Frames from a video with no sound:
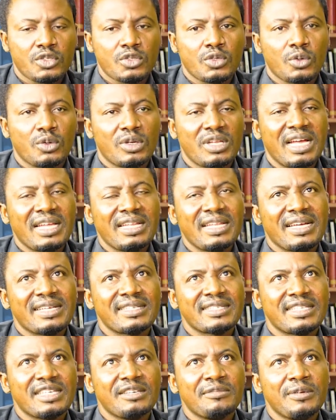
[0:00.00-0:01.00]
So that
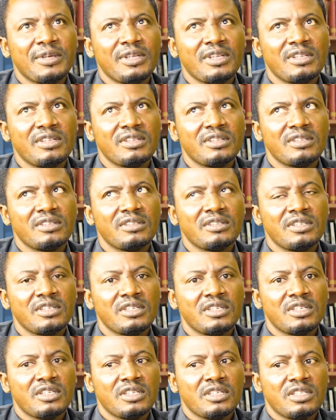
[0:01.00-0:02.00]
has given
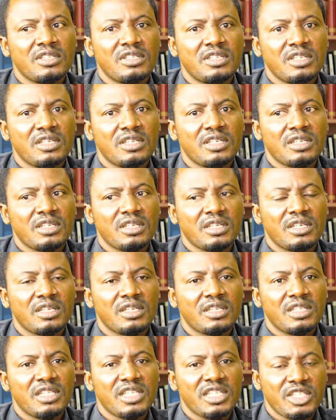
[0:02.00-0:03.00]

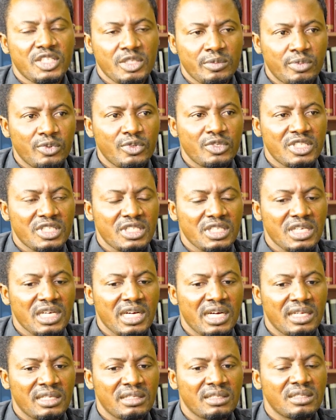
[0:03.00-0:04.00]
the
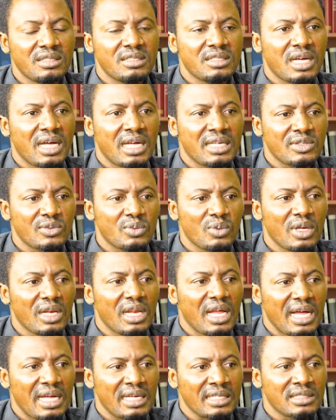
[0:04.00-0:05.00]
Djiboutians as
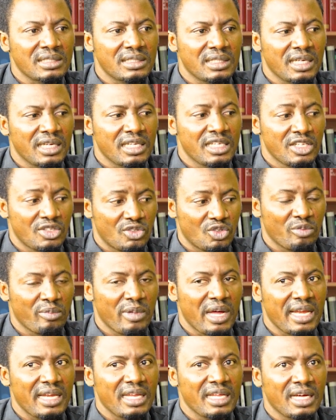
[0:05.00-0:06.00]
well as the
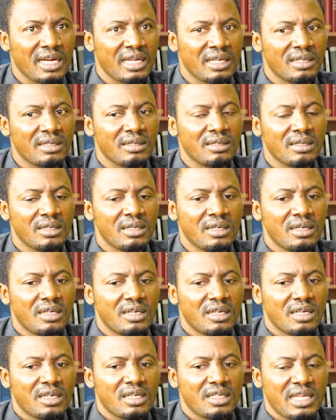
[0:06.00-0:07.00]
Somalian,
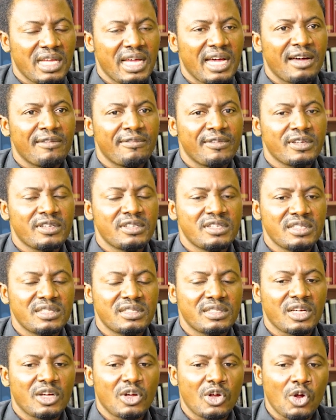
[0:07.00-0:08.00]
they have
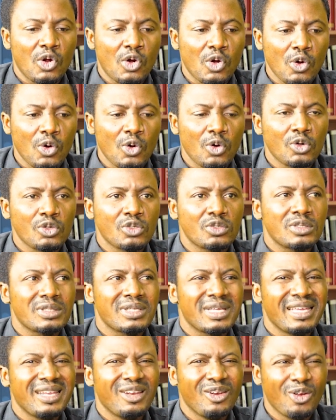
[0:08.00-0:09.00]
this
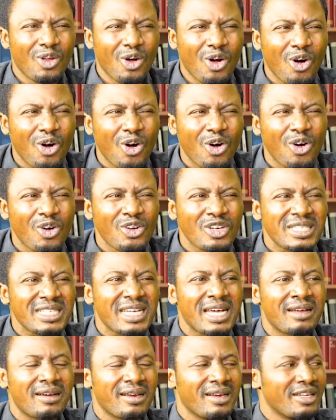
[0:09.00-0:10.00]
close, a
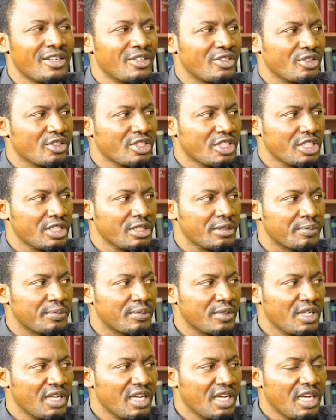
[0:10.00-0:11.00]
long-time relationship.
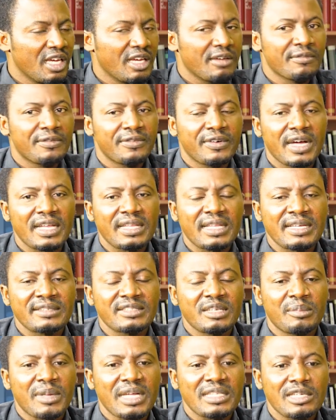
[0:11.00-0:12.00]
In fact,
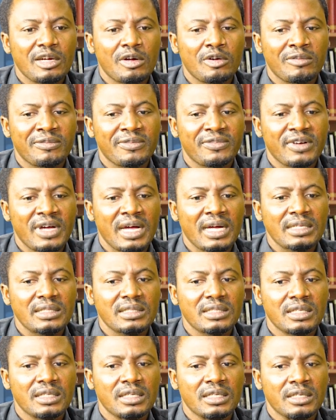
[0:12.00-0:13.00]
as a matter of
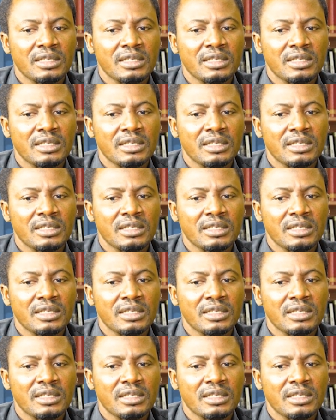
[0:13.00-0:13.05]
fact,